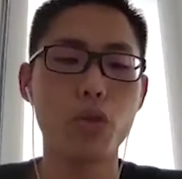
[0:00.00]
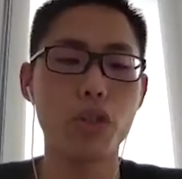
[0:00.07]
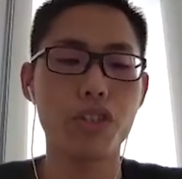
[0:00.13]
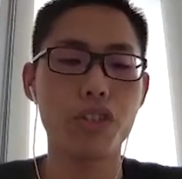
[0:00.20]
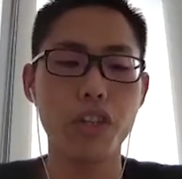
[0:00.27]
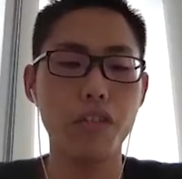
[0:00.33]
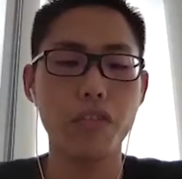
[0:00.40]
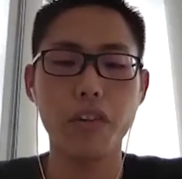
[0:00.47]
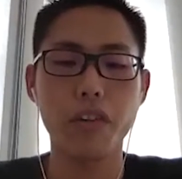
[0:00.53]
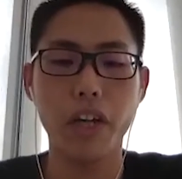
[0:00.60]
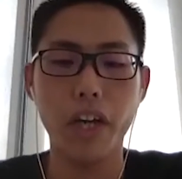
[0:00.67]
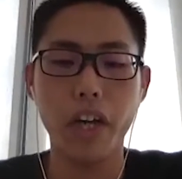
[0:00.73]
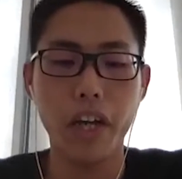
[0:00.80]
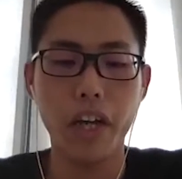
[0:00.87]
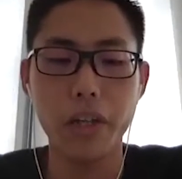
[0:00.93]
receive
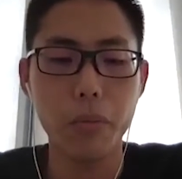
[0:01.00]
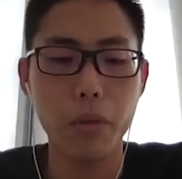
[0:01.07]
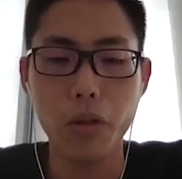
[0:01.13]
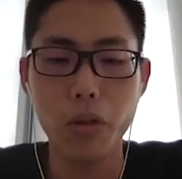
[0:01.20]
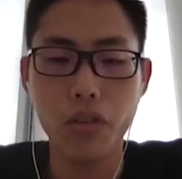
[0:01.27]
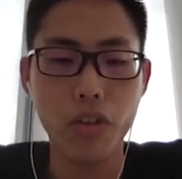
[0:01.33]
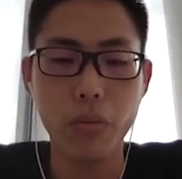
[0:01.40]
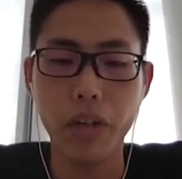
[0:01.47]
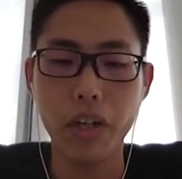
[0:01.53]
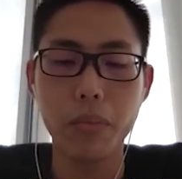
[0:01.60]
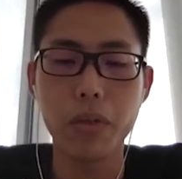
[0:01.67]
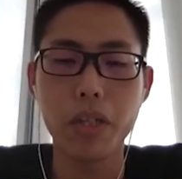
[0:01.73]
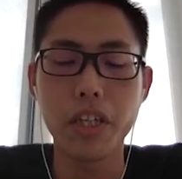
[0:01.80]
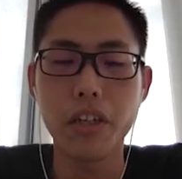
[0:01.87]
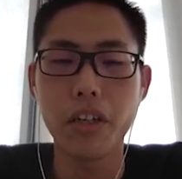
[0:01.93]
an email from
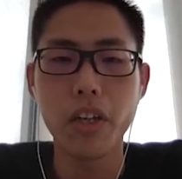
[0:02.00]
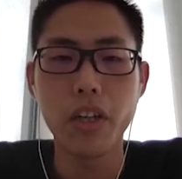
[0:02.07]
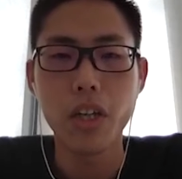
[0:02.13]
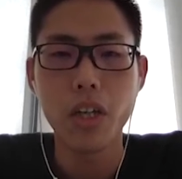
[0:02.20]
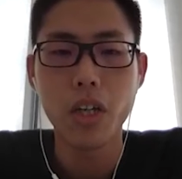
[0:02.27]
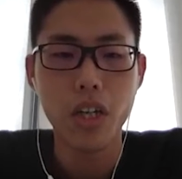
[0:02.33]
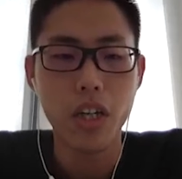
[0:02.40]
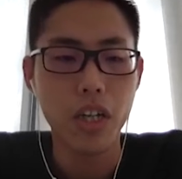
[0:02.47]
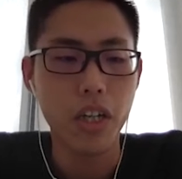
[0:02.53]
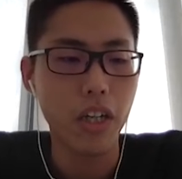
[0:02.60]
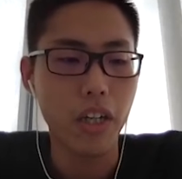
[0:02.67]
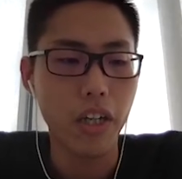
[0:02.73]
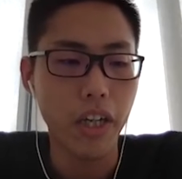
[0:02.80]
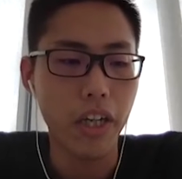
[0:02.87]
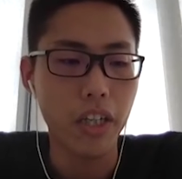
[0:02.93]
anybody
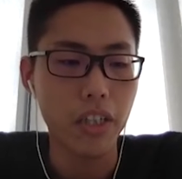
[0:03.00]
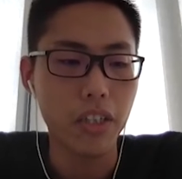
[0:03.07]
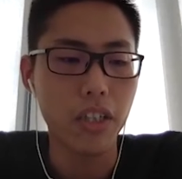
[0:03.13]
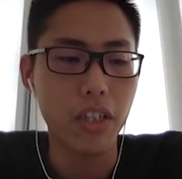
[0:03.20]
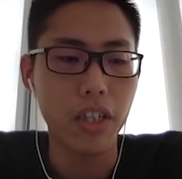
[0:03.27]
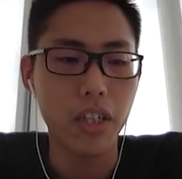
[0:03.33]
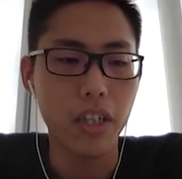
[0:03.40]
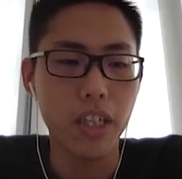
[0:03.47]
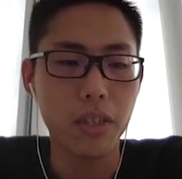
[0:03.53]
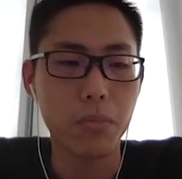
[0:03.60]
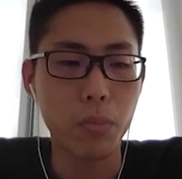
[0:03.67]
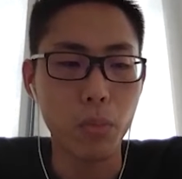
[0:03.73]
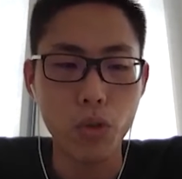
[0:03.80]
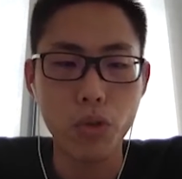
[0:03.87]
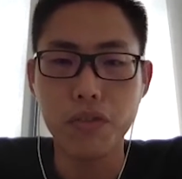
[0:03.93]
and there's
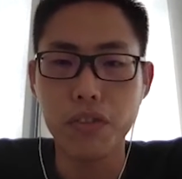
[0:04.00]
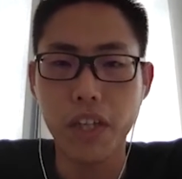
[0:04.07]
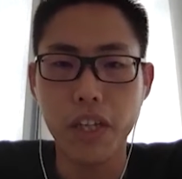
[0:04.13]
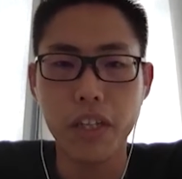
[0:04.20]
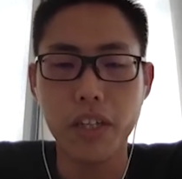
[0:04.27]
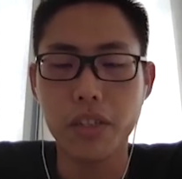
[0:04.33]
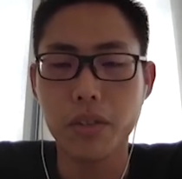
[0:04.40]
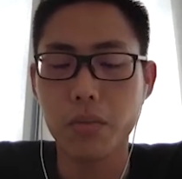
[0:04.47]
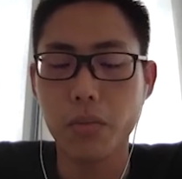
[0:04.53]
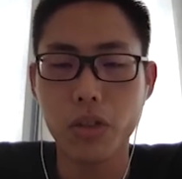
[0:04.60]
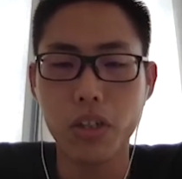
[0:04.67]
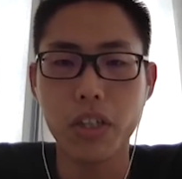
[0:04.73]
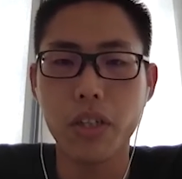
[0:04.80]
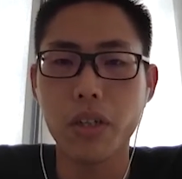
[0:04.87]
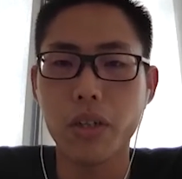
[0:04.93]
proof that it's
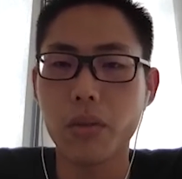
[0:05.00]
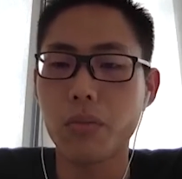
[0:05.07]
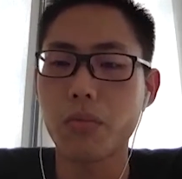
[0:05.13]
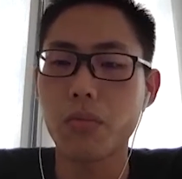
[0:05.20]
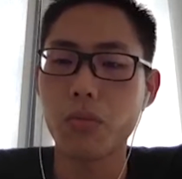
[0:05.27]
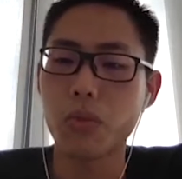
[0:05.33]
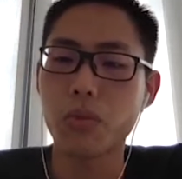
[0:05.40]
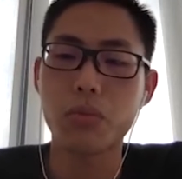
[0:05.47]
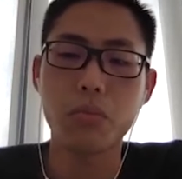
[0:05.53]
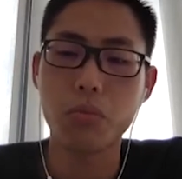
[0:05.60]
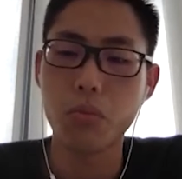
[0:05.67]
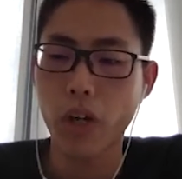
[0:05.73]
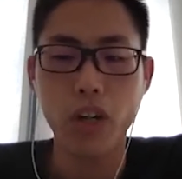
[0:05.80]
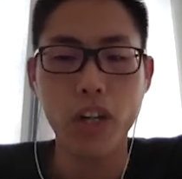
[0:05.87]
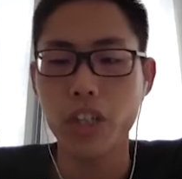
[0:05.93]
on a
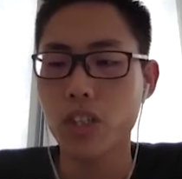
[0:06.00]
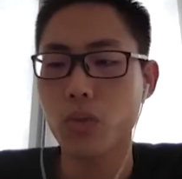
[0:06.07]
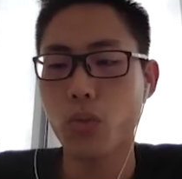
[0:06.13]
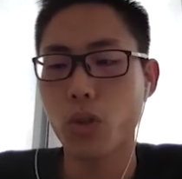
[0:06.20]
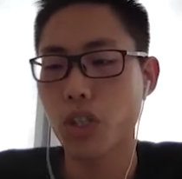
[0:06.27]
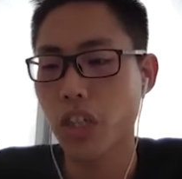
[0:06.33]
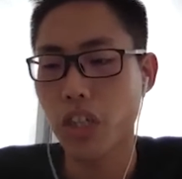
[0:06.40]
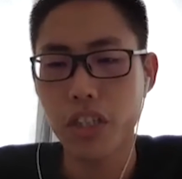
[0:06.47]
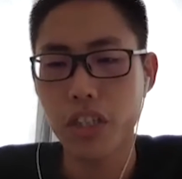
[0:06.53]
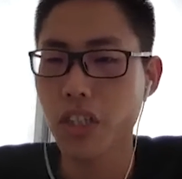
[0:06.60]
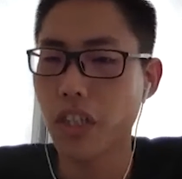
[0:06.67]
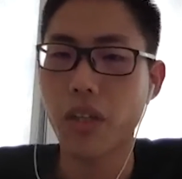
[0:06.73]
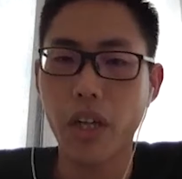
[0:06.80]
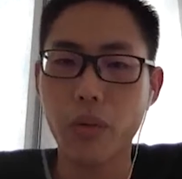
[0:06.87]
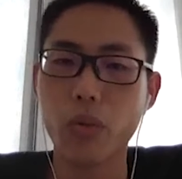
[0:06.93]
regulator's watch list,
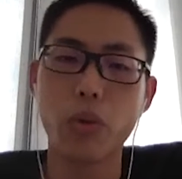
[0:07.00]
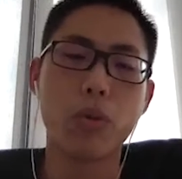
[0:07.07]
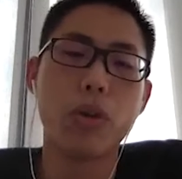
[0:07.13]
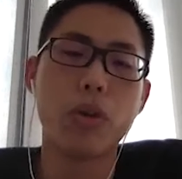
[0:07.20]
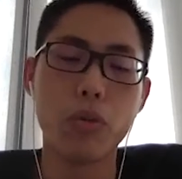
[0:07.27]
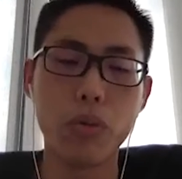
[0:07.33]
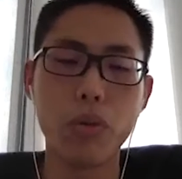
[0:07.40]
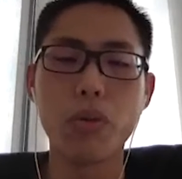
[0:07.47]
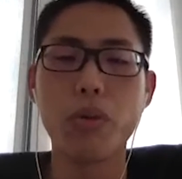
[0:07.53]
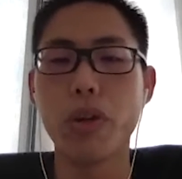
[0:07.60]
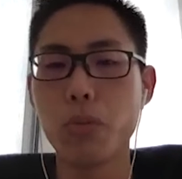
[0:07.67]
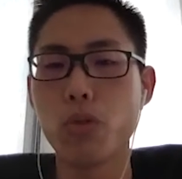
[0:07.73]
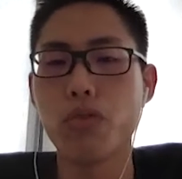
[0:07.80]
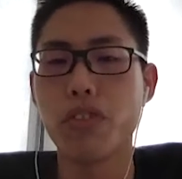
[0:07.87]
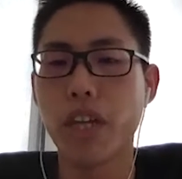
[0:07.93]
and we will
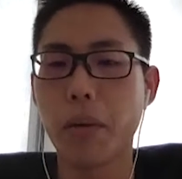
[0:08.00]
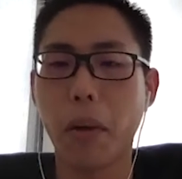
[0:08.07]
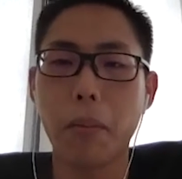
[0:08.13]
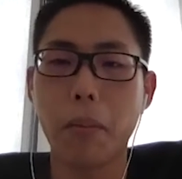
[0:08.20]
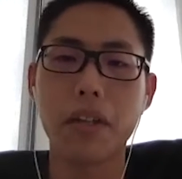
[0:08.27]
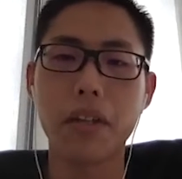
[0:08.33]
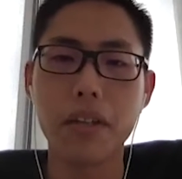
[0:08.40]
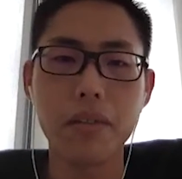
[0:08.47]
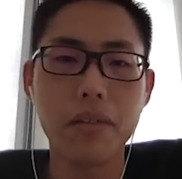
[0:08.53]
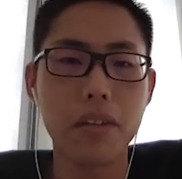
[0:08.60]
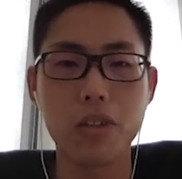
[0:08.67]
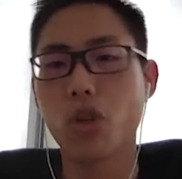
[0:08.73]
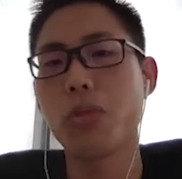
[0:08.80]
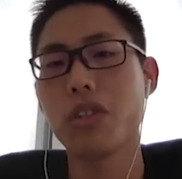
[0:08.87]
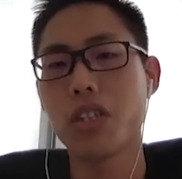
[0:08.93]
remove them. I mean,
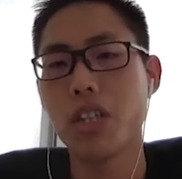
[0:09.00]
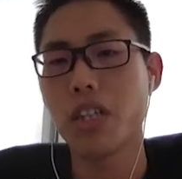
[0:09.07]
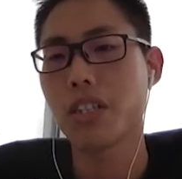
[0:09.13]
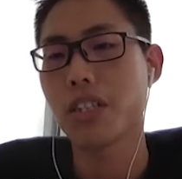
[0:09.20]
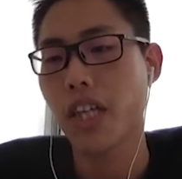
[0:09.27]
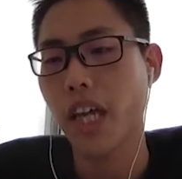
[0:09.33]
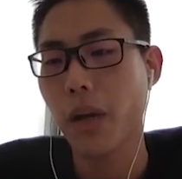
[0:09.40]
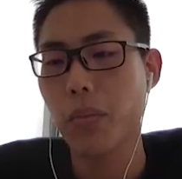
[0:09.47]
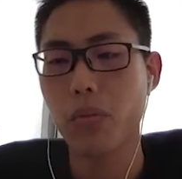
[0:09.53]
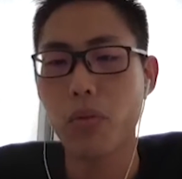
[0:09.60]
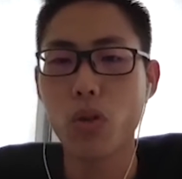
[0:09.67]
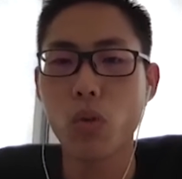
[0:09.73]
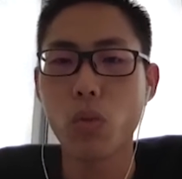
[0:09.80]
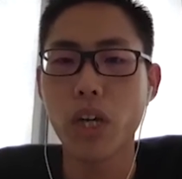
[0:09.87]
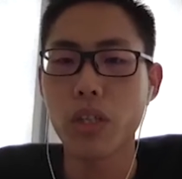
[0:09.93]
it's obviously a scam, and we
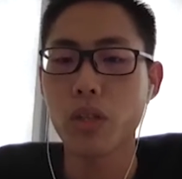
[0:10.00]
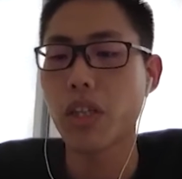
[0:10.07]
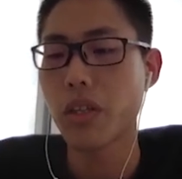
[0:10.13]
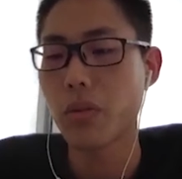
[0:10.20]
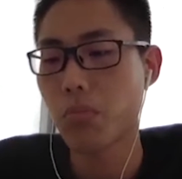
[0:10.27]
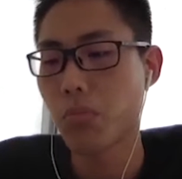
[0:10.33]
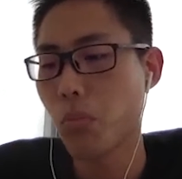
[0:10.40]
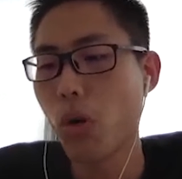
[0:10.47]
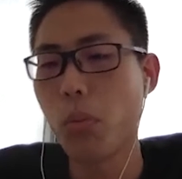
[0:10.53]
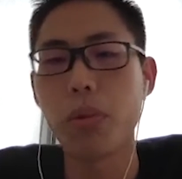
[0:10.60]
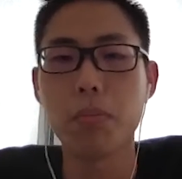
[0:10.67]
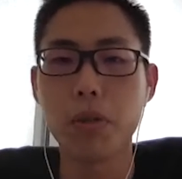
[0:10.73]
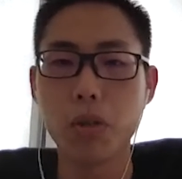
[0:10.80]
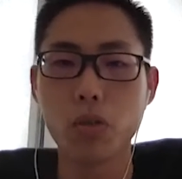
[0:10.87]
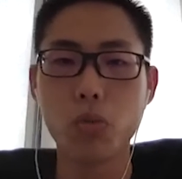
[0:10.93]
don't want more
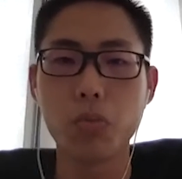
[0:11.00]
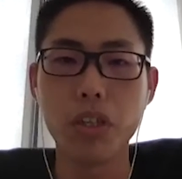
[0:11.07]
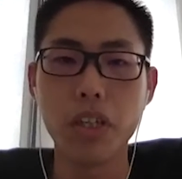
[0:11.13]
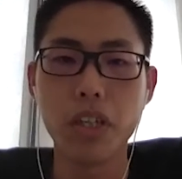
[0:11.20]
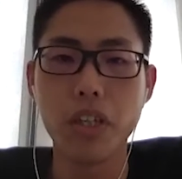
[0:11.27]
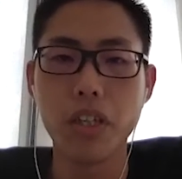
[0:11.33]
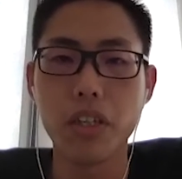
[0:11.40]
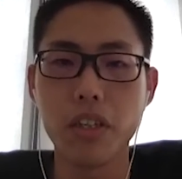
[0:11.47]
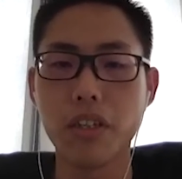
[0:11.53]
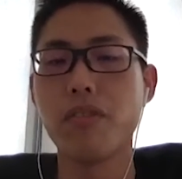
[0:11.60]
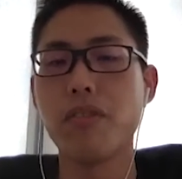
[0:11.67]
people to be